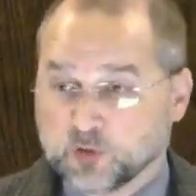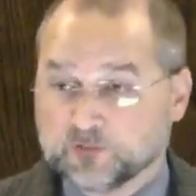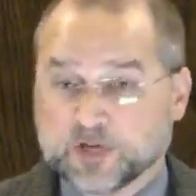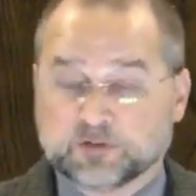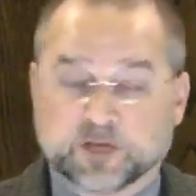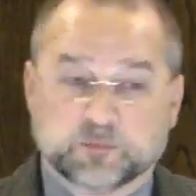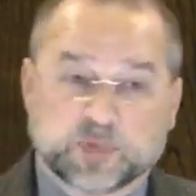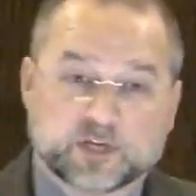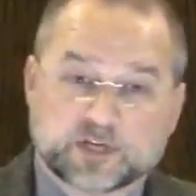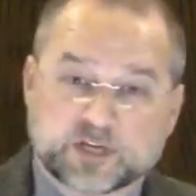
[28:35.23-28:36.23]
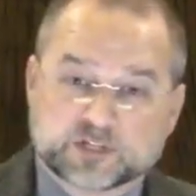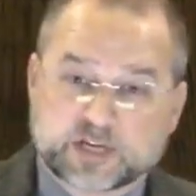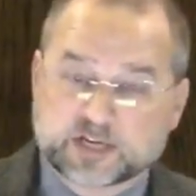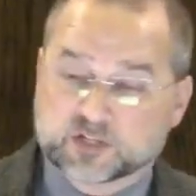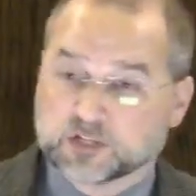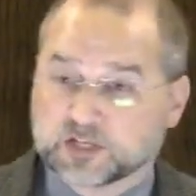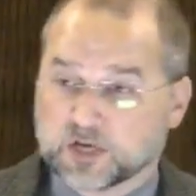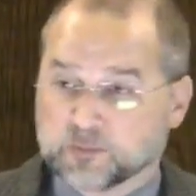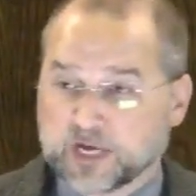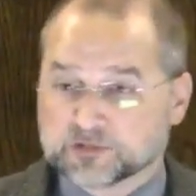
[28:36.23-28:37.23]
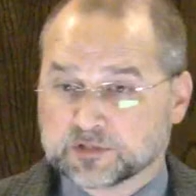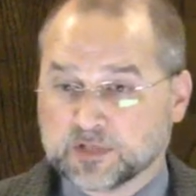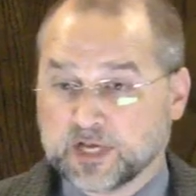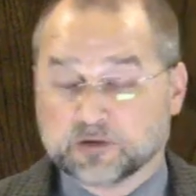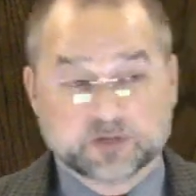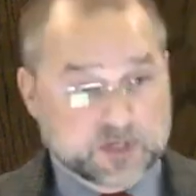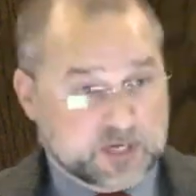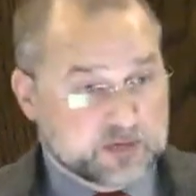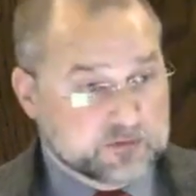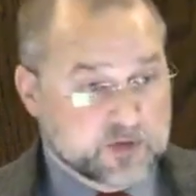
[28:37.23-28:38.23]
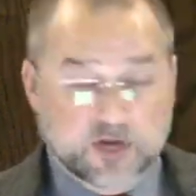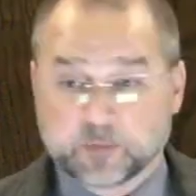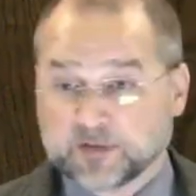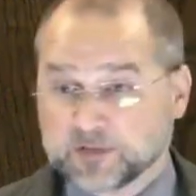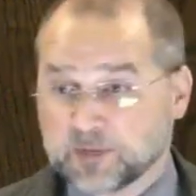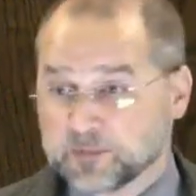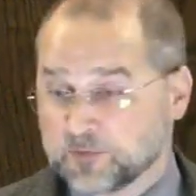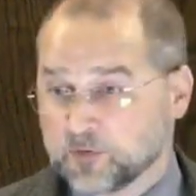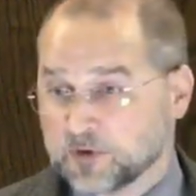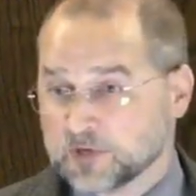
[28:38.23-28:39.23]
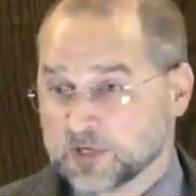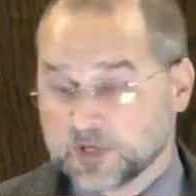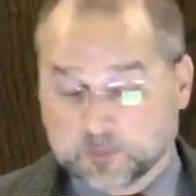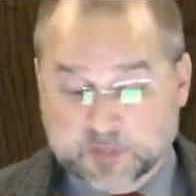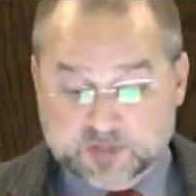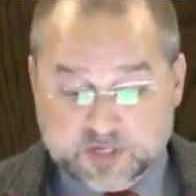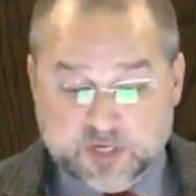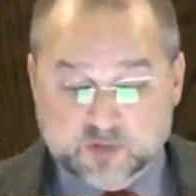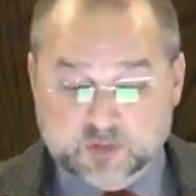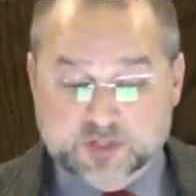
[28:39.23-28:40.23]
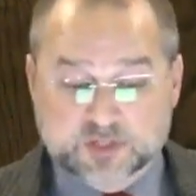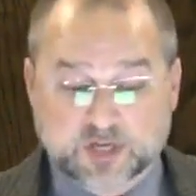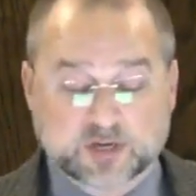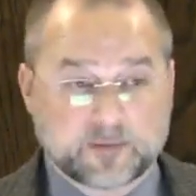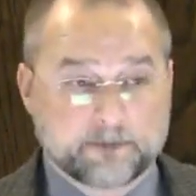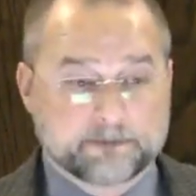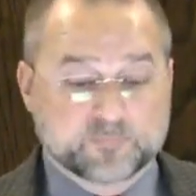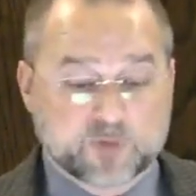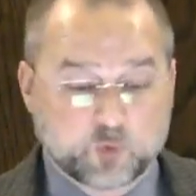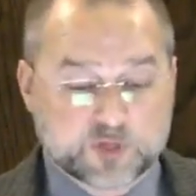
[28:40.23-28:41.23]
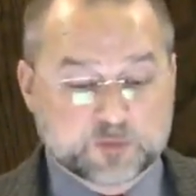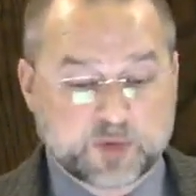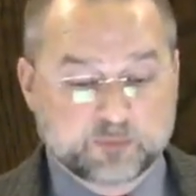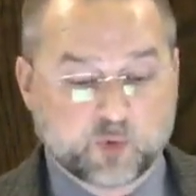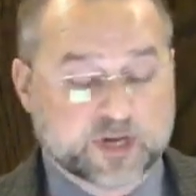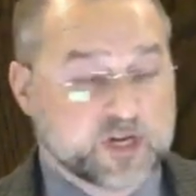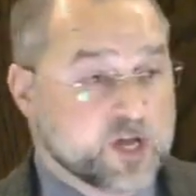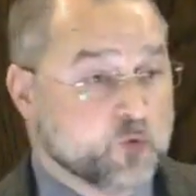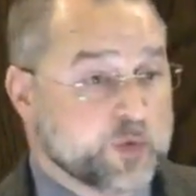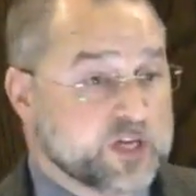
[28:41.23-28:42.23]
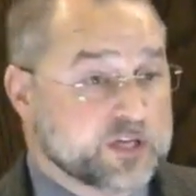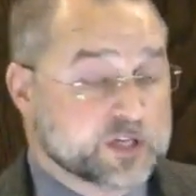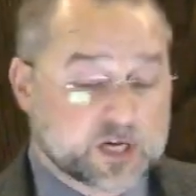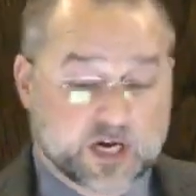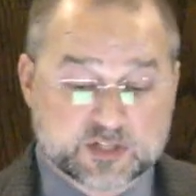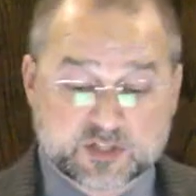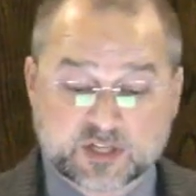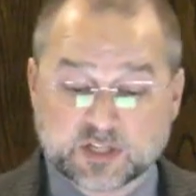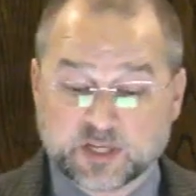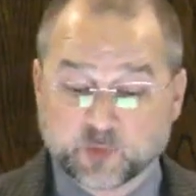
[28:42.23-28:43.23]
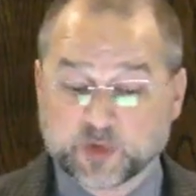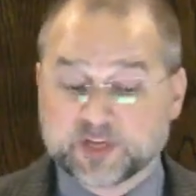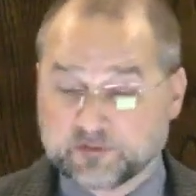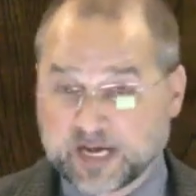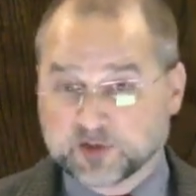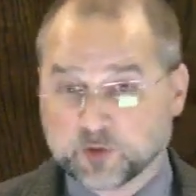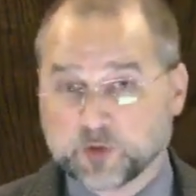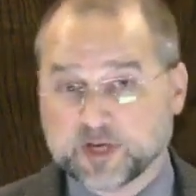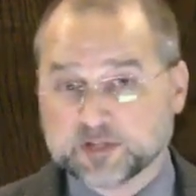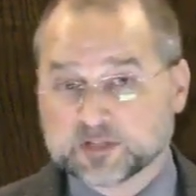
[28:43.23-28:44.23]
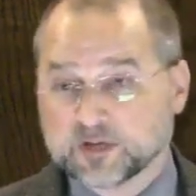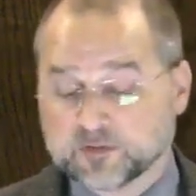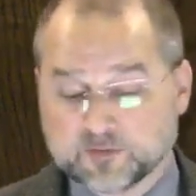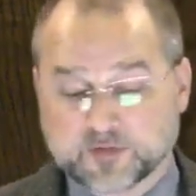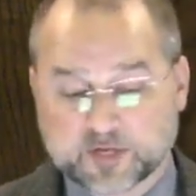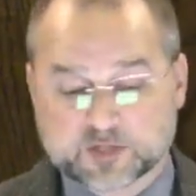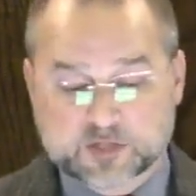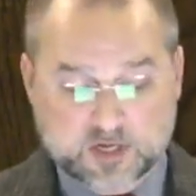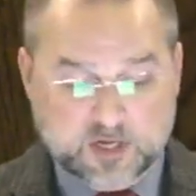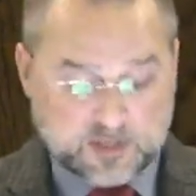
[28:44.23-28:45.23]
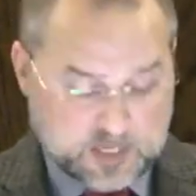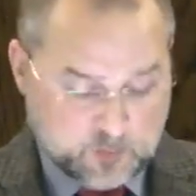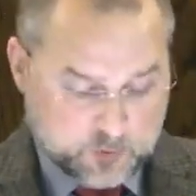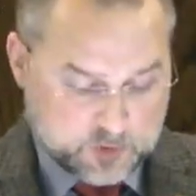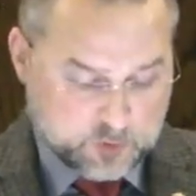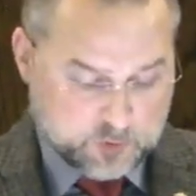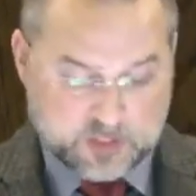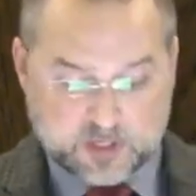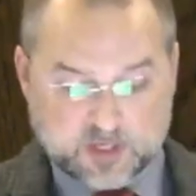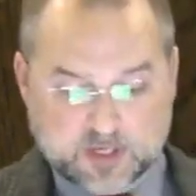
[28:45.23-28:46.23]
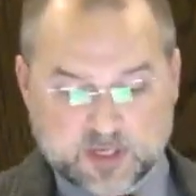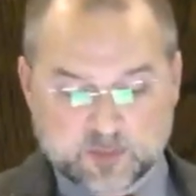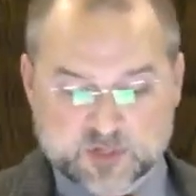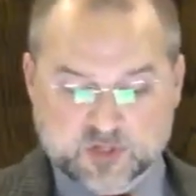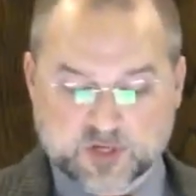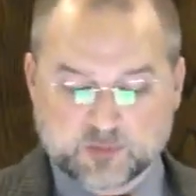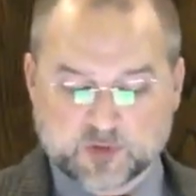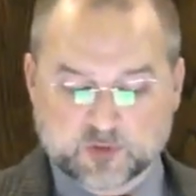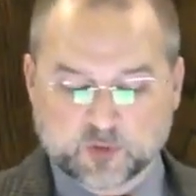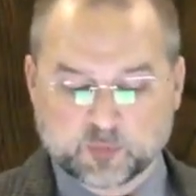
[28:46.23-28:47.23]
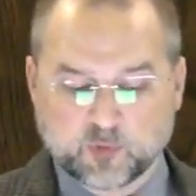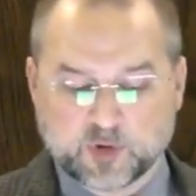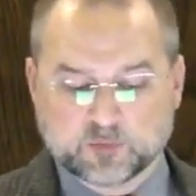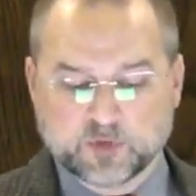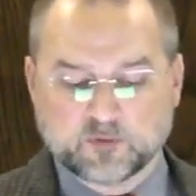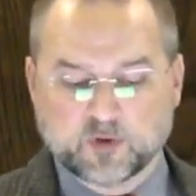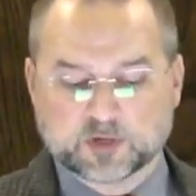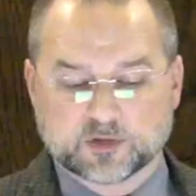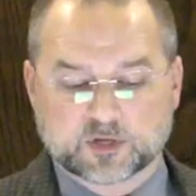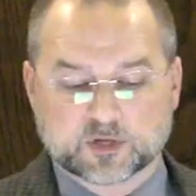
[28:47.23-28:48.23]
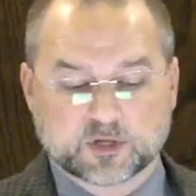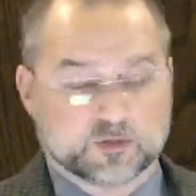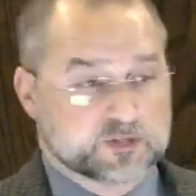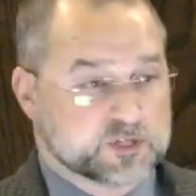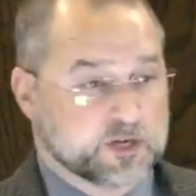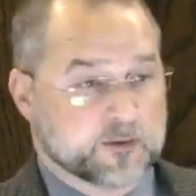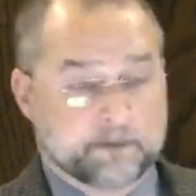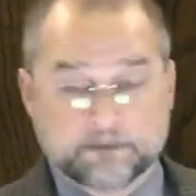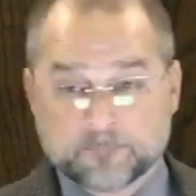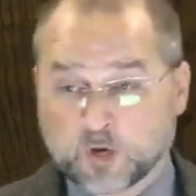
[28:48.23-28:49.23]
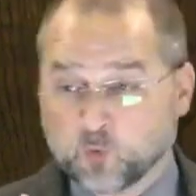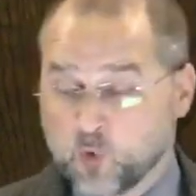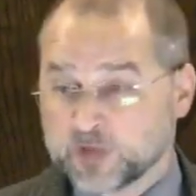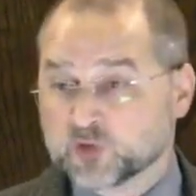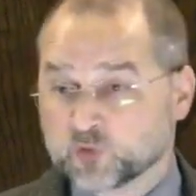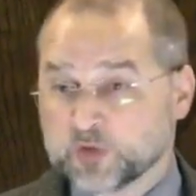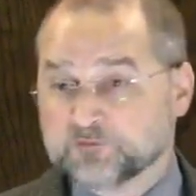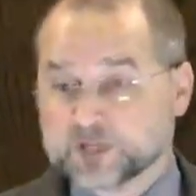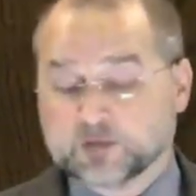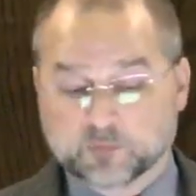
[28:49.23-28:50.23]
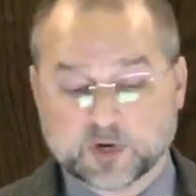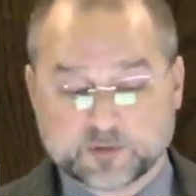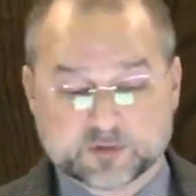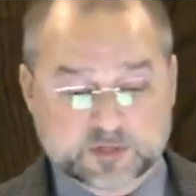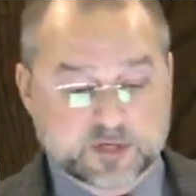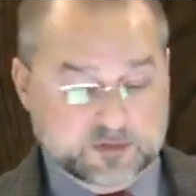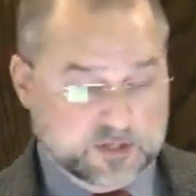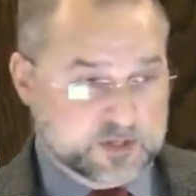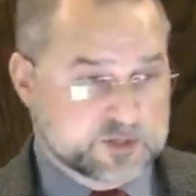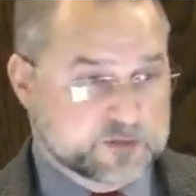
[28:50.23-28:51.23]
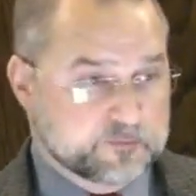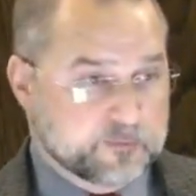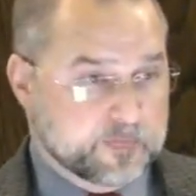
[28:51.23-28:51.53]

You've given it, but it doesn't actually come out till later. I never thought about that before, but it's interesting. Now, what's my point? We need to constantly reevaluate the things that we're doing. I'm going to skip the third point and move on to the conclusion here. One drifting brother said this.